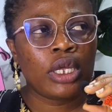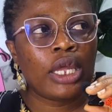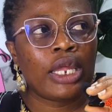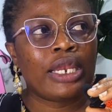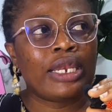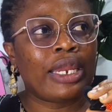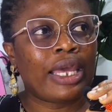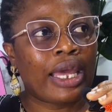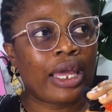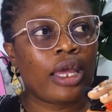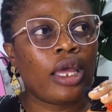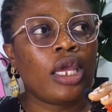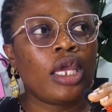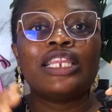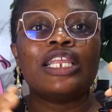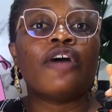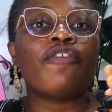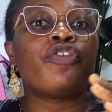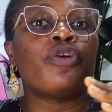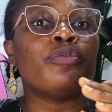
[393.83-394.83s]
Now
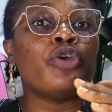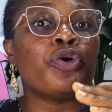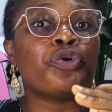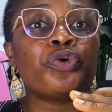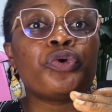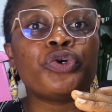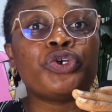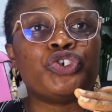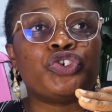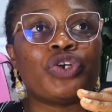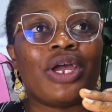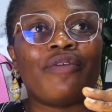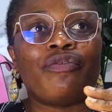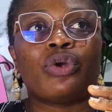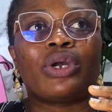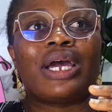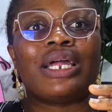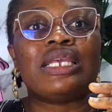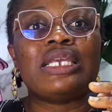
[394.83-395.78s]
from your Google Drive, you can